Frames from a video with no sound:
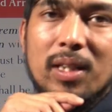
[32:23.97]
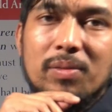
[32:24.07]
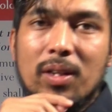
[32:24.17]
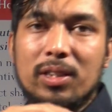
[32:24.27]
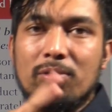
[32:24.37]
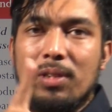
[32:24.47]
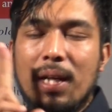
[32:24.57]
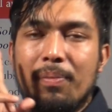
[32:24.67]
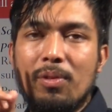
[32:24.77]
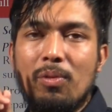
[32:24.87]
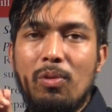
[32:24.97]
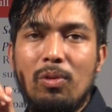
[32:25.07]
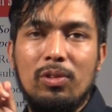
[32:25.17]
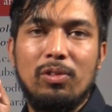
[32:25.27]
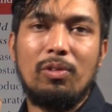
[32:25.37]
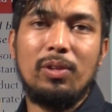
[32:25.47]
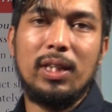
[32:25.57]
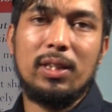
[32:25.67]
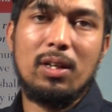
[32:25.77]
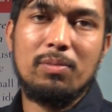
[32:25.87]
First, we have to go through
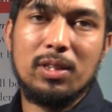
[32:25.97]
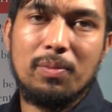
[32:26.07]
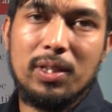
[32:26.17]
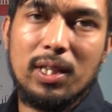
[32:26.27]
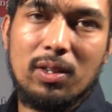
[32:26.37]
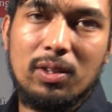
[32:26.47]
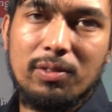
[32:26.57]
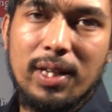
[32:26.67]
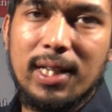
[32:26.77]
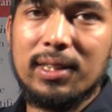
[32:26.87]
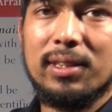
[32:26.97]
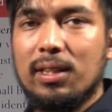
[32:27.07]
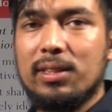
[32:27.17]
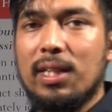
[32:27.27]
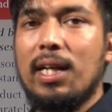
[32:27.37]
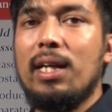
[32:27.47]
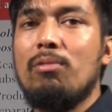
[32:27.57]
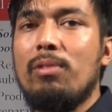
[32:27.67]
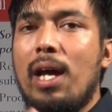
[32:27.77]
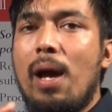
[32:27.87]
the terms of the contract. Second,
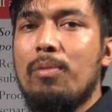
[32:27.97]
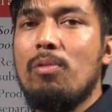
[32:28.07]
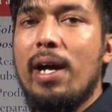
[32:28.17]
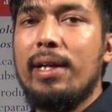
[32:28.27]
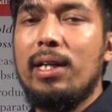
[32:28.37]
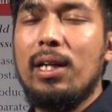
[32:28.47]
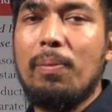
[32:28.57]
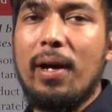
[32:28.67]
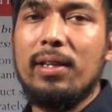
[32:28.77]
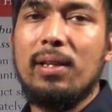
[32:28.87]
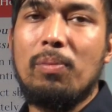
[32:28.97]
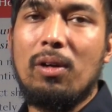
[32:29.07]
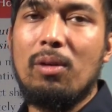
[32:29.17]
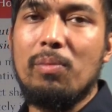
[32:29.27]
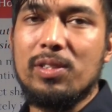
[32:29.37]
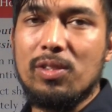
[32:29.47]
we have to identify the performance